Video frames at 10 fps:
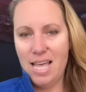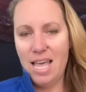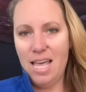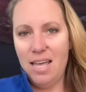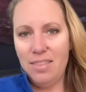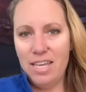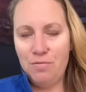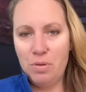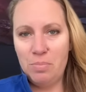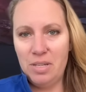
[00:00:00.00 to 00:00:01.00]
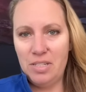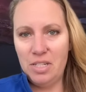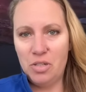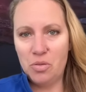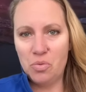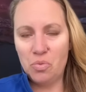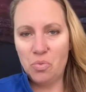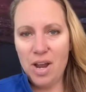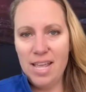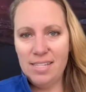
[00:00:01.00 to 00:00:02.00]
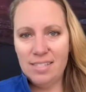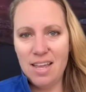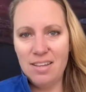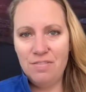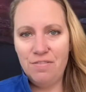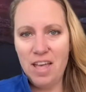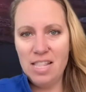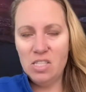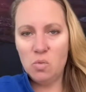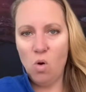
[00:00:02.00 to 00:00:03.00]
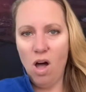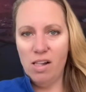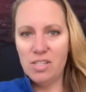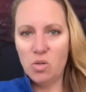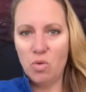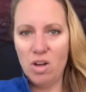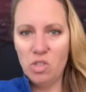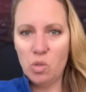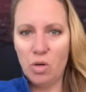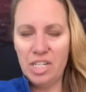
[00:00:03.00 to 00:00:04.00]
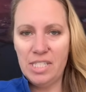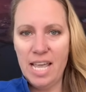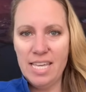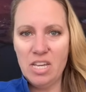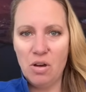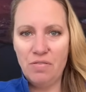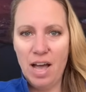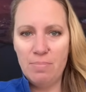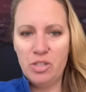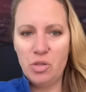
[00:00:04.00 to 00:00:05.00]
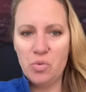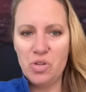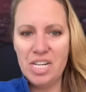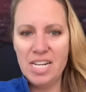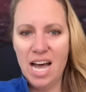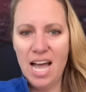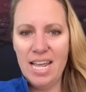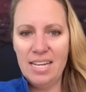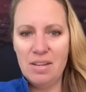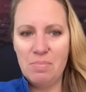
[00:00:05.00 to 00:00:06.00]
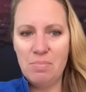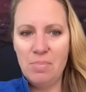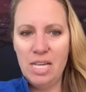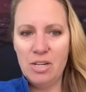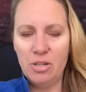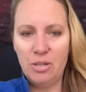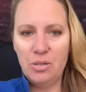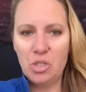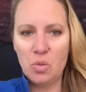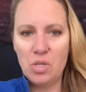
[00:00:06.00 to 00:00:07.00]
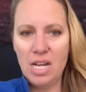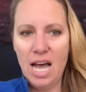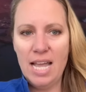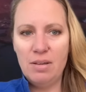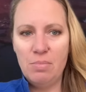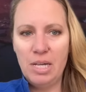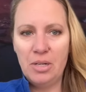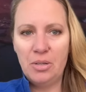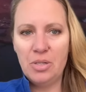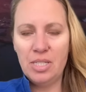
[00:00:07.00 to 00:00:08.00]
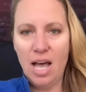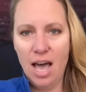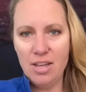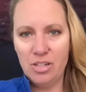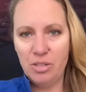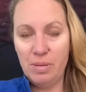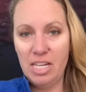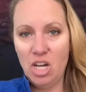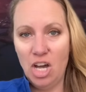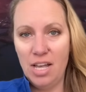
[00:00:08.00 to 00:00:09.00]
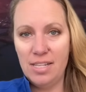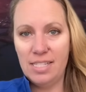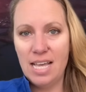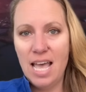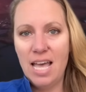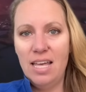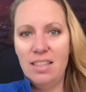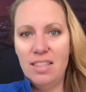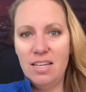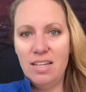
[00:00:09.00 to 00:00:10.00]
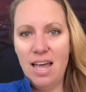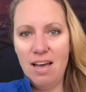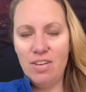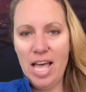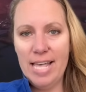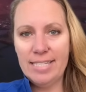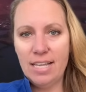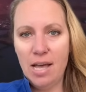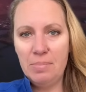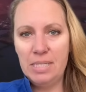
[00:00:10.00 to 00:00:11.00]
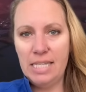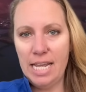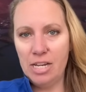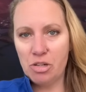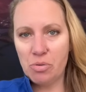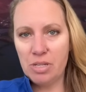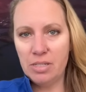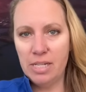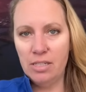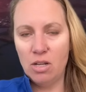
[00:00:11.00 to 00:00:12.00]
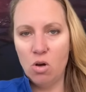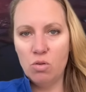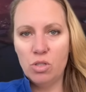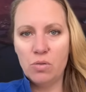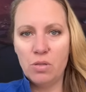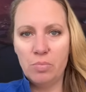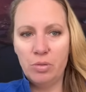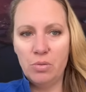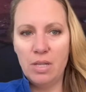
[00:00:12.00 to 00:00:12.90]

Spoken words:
And they've been busy to raise the defense walls around Svartsengi of up to 9 meters. So 9 meters higher, because the lava has come dangerously close to the Blue